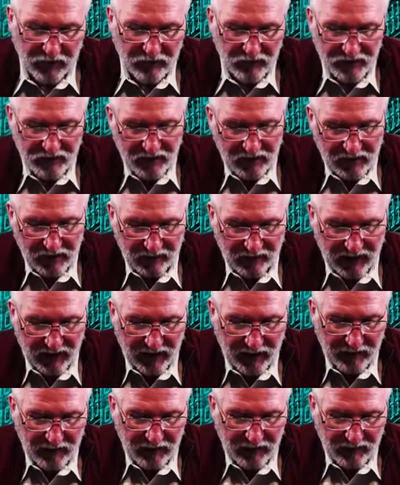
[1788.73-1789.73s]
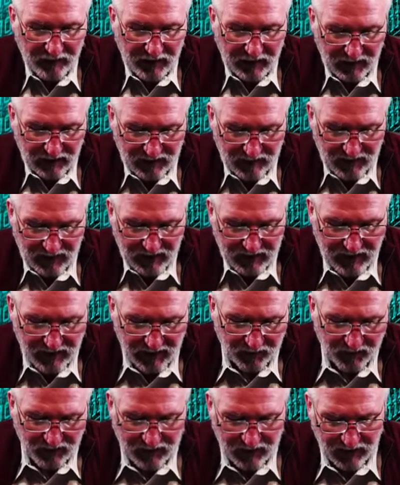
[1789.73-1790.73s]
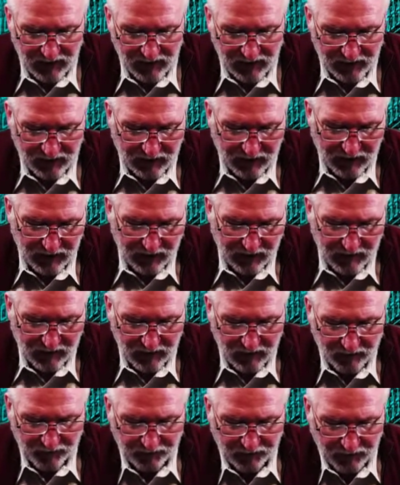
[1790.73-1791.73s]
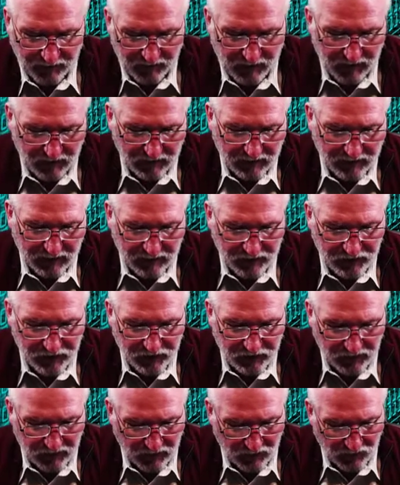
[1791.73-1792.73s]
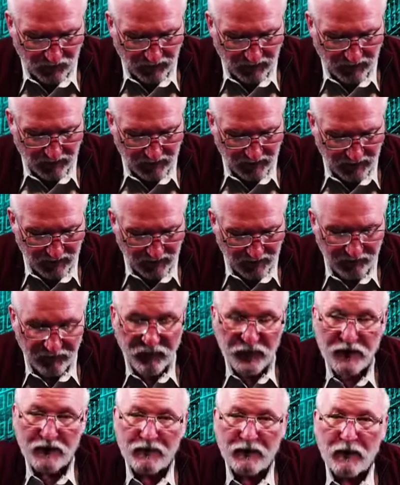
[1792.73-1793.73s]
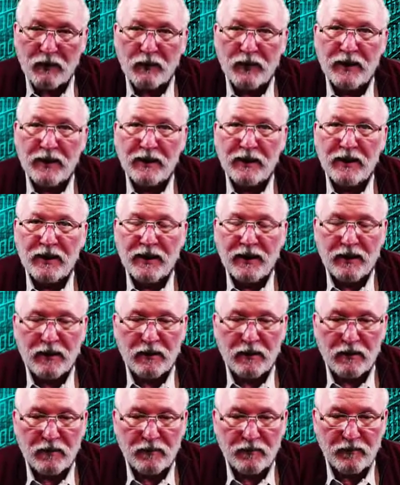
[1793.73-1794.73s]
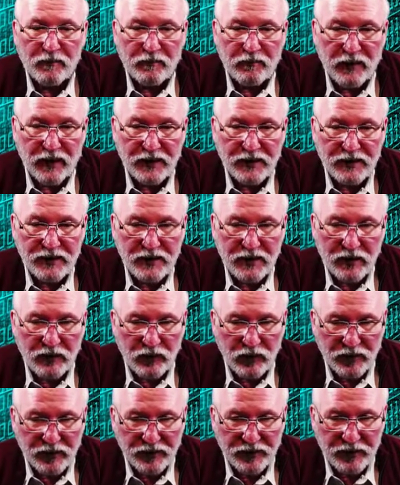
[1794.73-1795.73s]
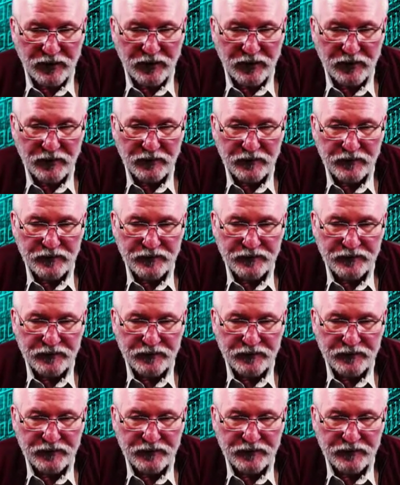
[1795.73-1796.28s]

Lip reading: So here's the command, and let me type it in, and then I'll show you what it does. First of all, we need to enter MySQL.